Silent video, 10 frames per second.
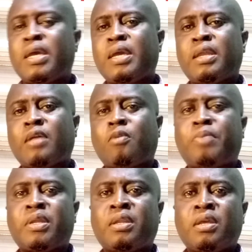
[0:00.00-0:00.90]
in
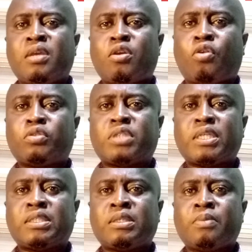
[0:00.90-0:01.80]
helping your
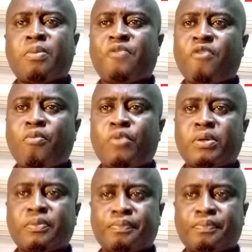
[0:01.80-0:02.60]
content perform well.